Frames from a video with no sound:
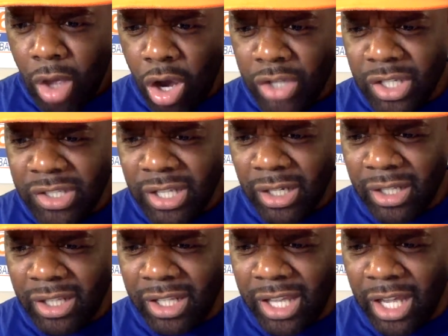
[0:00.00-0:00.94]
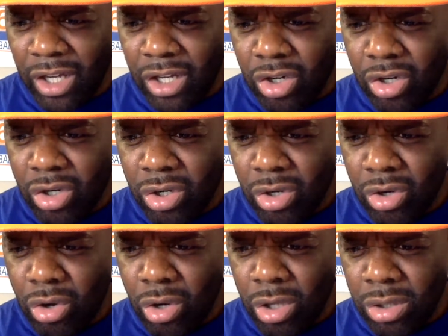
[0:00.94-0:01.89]
RJ technically can't
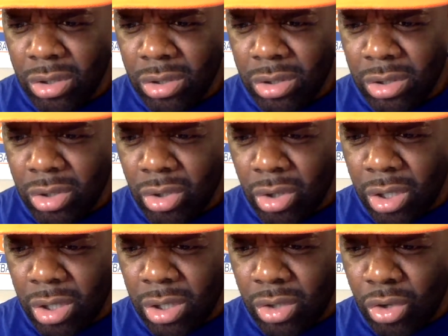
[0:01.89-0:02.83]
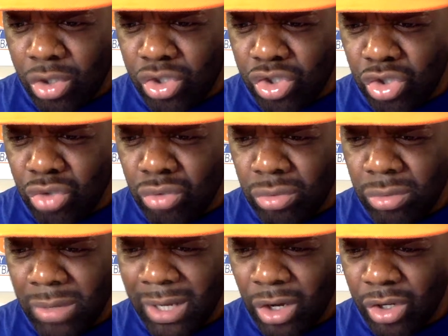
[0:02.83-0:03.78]
court shoot.
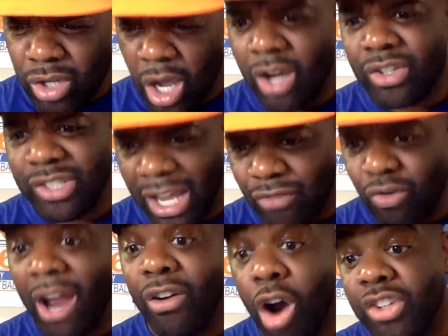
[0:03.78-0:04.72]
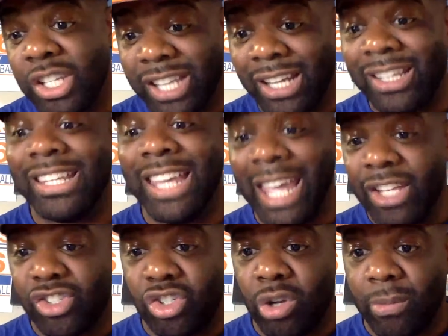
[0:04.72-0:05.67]
What? Okay, right. RJ technically
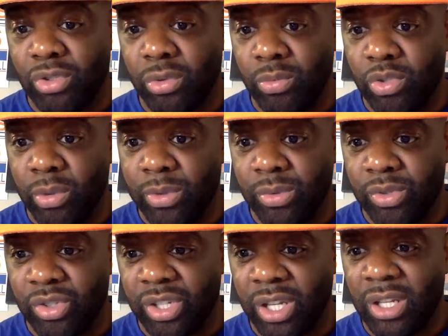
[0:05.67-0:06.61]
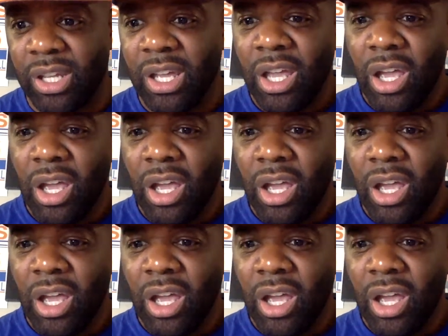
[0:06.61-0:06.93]
can't shoot. I'm assuming that's what you're saying.